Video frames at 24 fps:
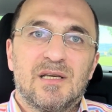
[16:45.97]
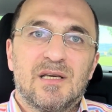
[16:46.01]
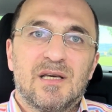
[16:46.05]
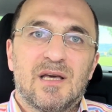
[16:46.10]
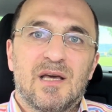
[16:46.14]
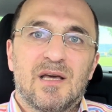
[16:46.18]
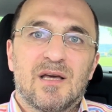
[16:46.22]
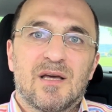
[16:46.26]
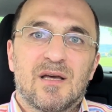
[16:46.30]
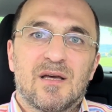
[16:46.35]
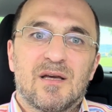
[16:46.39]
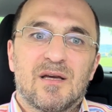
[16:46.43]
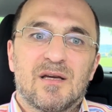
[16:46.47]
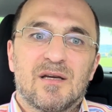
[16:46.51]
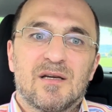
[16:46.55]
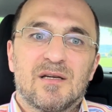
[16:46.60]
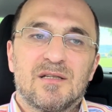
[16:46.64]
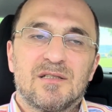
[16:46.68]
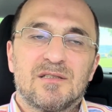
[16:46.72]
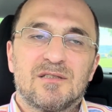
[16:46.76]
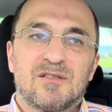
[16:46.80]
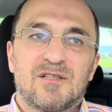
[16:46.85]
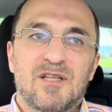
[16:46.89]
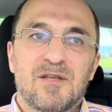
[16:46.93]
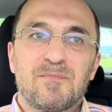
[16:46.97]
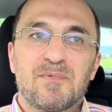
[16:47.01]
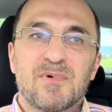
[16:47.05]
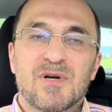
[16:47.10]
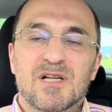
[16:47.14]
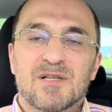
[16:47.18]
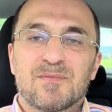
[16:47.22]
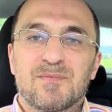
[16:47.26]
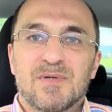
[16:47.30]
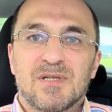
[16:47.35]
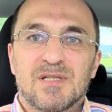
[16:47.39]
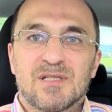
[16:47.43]
The
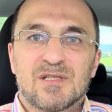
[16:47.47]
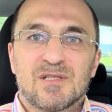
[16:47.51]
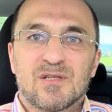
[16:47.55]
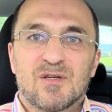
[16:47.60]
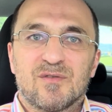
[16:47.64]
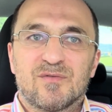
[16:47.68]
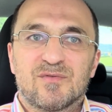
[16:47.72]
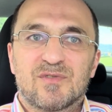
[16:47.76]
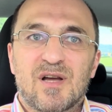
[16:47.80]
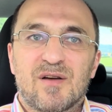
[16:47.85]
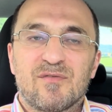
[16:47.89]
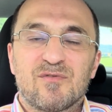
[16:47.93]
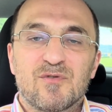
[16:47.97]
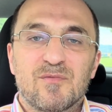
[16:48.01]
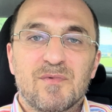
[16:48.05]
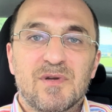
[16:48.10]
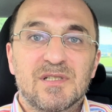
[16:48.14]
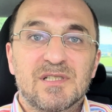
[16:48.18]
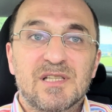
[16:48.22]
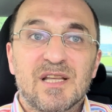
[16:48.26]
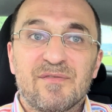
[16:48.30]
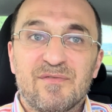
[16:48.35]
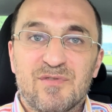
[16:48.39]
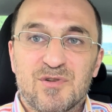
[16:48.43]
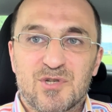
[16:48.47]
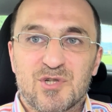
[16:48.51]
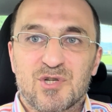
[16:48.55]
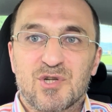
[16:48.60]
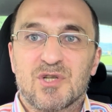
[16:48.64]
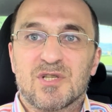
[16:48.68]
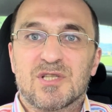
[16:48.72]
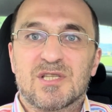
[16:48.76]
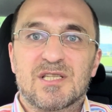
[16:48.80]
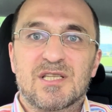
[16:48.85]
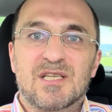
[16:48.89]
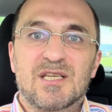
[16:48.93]
Department of Government
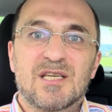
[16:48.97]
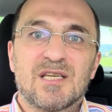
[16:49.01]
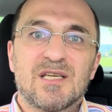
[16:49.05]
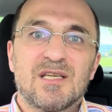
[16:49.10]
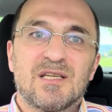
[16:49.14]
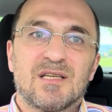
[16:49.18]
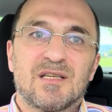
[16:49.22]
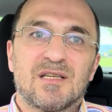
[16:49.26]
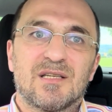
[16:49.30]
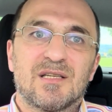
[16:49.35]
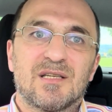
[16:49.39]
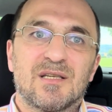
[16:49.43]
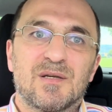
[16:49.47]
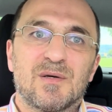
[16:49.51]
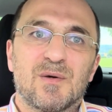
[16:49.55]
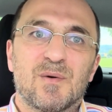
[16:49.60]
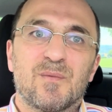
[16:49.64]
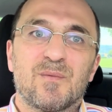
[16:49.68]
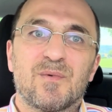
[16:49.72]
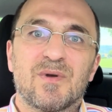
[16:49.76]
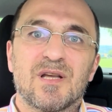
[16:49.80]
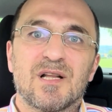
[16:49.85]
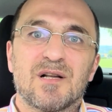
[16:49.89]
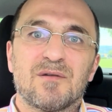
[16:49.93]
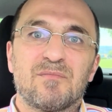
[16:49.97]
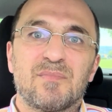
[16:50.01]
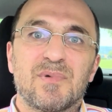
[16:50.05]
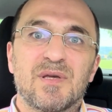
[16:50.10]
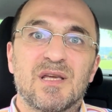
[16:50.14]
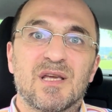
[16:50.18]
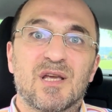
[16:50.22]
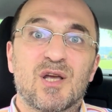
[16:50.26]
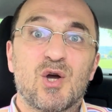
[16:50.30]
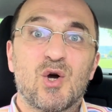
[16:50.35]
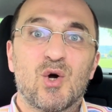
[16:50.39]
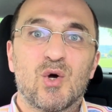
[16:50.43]
Efficiency will
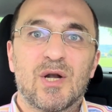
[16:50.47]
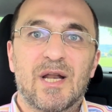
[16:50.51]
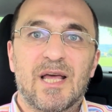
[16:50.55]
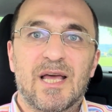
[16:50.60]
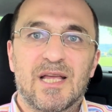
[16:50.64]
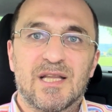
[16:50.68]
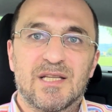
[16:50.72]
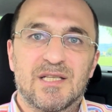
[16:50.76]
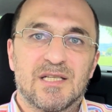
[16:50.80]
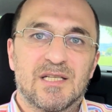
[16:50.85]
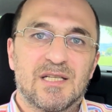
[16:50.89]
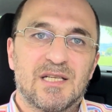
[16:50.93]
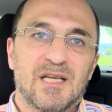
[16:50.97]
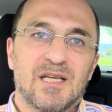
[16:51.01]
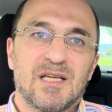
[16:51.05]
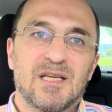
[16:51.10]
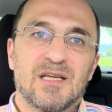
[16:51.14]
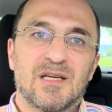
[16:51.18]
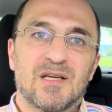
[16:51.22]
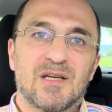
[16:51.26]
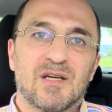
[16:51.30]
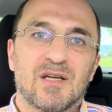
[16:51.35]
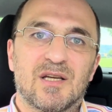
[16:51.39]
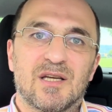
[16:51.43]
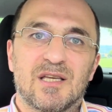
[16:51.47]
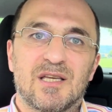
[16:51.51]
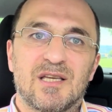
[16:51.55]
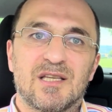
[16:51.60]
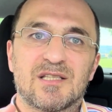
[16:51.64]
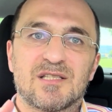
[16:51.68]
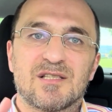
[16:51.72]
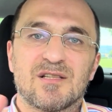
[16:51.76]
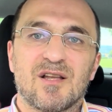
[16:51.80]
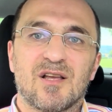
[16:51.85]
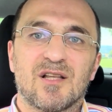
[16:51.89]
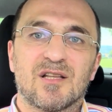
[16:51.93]
be co-led.
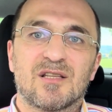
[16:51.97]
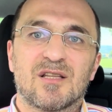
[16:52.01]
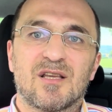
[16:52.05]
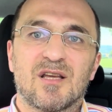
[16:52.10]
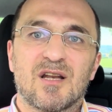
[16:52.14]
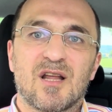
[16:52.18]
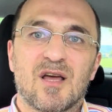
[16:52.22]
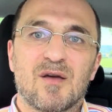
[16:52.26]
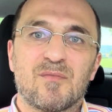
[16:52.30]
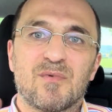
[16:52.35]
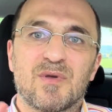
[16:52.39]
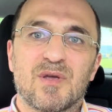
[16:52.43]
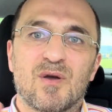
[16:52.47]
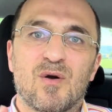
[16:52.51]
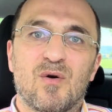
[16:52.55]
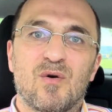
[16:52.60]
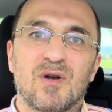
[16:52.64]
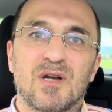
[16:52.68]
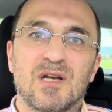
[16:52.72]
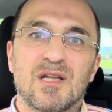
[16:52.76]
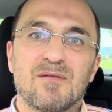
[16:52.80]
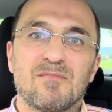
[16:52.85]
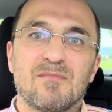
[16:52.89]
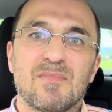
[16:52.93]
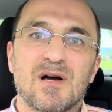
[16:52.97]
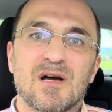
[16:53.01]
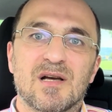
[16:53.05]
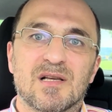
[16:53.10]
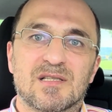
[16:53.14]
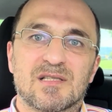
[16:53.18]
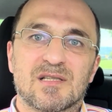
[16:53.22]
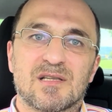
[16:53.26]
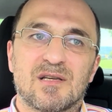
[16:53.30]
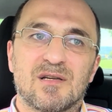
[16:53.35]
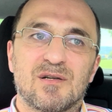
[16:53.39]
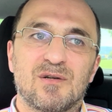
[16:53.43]
It's not gonna be only
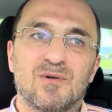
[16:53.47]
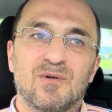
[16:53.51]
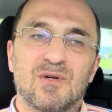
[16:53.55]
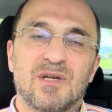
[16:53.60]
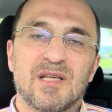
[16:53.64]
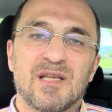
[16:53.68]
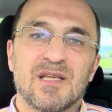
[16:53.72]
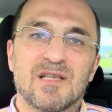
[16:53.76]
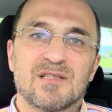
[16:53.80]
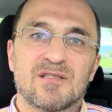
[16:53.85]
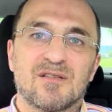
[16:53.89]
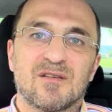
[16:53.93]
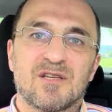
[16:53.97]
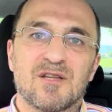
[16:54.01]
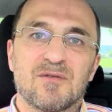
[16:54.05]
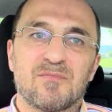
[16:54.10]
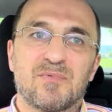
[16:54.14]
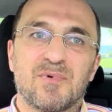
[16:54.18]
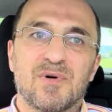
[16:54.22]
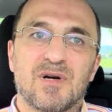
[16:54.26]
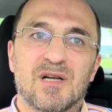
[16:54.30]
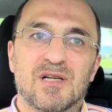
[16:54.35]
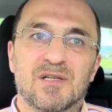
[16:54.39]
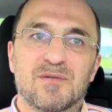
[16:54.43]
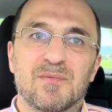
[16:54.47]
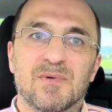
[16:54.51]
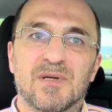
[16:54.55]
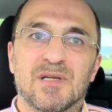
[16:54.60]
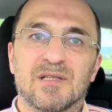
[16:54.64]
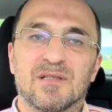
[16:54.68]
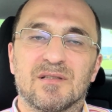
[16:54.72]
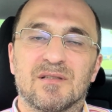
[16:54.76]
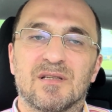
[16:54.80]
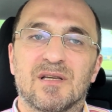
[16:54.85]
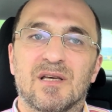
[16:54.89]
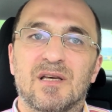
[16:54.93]
Musk who leads the
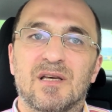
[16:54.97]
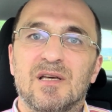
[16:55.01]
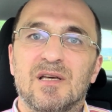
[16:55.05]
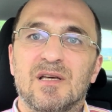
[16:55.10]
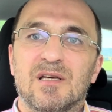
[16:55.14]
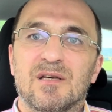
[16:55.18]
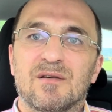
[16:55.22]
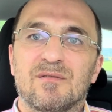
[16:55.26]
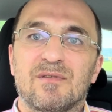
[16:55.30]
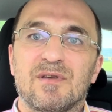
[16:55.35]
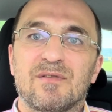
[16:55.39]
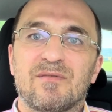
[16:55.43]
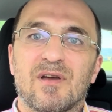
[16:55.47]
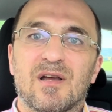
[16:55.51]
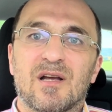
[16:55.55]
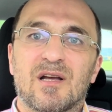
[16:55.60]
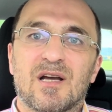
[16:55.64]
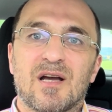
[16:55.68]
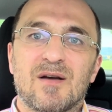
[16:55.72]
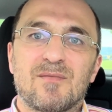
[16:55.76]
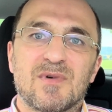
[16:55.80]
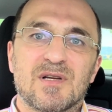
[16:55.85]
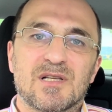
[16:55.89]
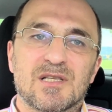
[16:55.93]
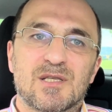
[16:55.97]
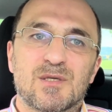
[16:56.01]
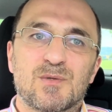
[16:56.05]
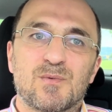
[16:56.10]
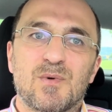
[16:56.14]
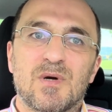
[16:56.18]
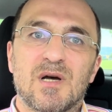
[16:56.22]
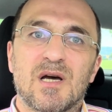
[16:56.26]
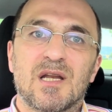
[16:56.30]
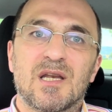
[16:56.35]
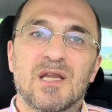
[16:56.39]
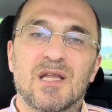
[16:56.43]
department. Vivek
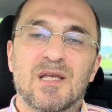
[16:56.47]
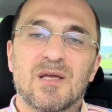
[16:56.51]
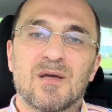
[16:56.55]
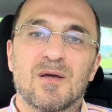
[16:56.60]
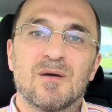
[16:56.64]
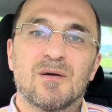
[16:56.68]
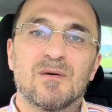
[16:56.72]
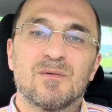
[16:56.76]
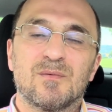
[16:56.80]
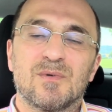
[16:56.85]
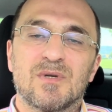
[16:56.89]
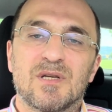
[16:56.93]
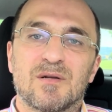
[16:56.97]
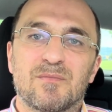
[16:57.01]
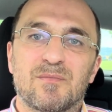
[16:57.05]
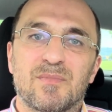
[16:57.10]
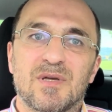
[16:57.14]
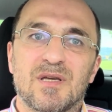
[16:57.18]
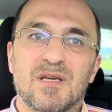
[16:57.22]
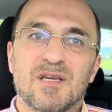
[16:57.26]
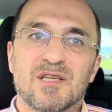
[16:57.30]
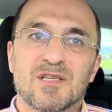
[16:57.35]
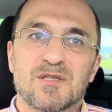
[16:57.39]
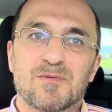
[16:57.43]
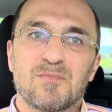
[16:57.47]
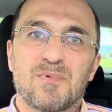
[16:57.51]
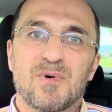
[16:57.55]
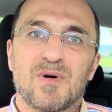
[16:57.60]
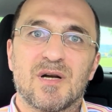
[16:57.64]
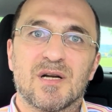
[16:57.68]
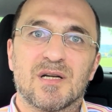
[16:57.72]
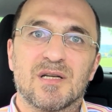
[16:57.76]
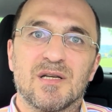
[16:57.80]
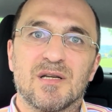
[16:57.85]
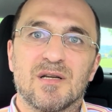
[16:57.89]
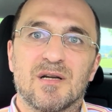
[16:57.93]
Ramaswamy will be his
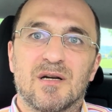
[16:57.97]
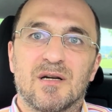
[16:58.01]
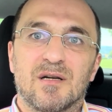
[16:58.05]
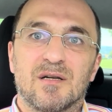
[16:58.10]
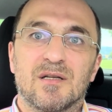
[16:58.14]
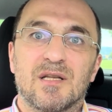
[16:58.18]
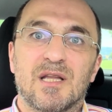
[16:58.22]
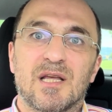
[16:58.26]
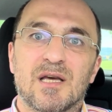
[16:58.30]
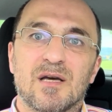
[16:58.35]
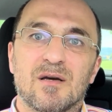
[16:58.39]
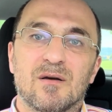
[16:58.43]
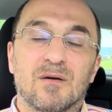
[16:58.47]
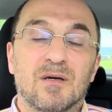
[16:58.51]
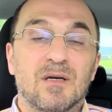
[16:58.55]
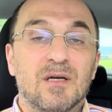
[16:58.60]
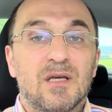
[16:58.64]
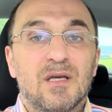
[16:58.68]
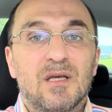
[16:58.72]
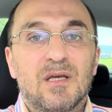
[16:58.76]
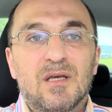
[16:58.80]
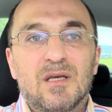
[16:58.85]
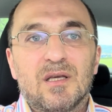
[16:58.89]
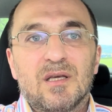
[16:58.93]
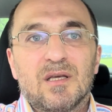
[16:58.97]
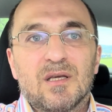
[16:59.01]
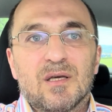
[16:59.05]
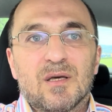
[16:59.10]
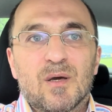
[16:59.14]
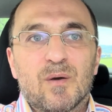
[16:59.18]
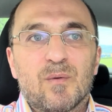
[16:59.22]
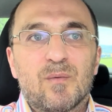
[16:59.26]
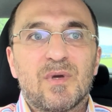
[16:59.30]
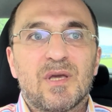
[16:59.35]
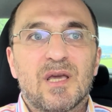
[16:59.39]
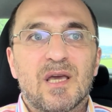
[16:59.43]
partner. Now,
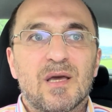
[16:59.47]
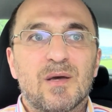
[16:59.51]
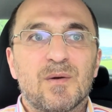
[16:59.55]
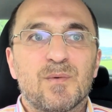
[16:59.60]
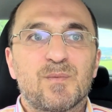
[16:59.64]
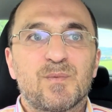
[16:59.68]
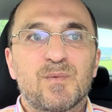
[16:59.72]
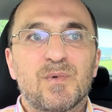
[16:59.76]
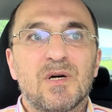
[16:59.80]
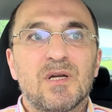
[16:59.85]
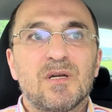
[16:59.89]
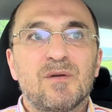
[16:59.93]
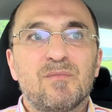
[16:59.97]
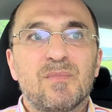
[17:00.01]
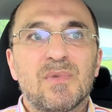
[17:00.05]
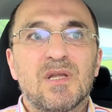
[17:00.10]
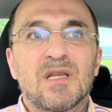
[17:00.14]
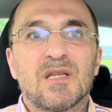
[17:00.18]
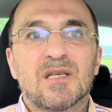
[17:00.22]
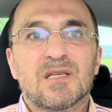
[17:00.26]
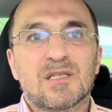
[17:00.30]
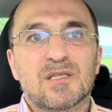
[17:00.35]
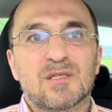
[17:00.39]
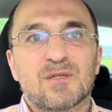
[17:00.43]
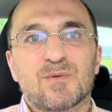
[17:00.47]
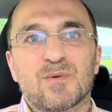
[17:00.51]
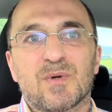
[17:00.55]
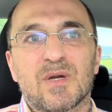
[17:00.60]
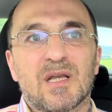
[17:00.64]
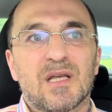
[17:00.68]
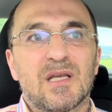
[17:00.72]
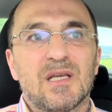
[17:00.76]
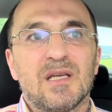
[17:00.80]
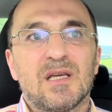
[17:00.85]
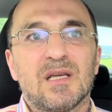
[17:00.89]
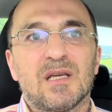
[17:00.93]
we have one
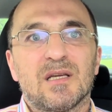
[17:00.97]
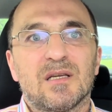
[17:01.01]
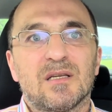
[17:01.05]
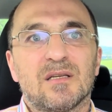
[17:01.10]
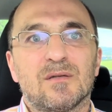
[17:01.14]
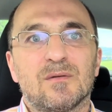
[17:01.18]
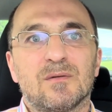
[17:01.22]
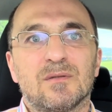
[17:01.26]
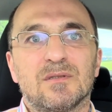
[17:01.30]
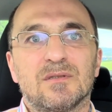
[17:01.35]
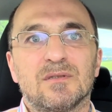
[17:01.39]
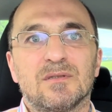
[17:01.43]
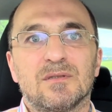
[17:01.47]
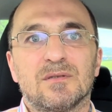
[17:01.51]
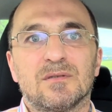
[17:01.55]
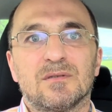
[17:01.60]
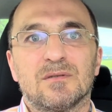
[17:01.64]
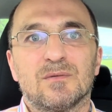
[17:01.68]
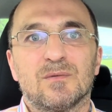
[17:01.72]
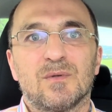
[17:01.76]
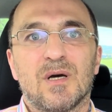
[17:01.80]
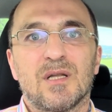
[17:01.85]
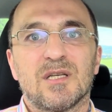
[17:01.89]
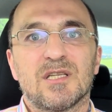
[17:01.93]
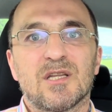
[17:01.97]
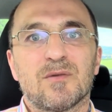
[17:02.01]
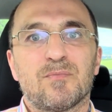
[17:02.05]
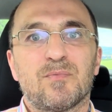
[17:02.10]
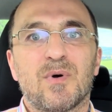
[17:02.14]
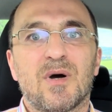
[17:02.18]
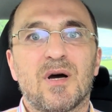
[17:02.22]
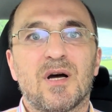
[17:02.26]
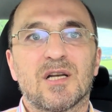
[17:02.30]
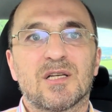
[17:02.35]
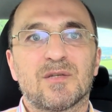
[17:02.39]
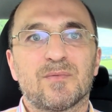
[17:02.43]
ministry, one
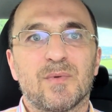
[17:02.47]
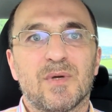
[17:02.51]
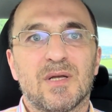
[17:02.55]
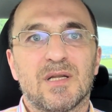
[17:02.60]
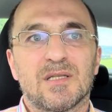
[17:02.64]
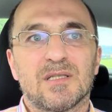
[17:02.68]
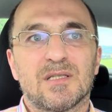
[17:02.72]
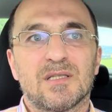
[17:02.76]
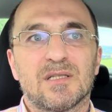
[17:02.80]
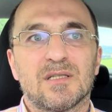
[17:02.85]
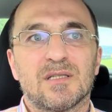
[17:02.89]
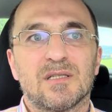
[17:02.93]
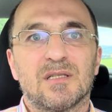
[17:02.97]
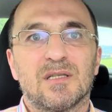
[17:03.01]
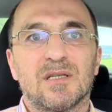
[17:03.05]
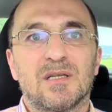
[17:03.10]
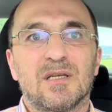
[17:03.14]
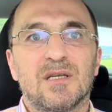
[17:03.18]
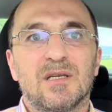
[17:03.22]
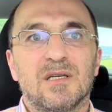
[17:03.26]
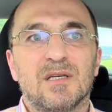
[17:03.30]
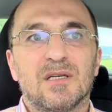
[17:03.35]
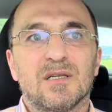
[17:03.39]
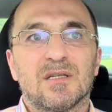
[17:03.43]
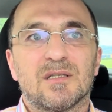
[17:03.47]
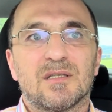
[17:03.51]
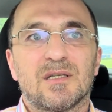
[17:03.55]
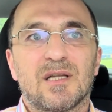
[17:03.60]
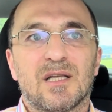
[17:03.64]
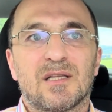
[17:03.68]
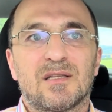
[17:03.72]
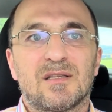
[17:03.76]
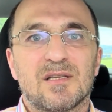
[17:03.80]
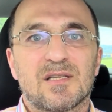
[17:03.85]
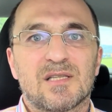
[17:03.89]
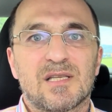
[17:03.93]
department that is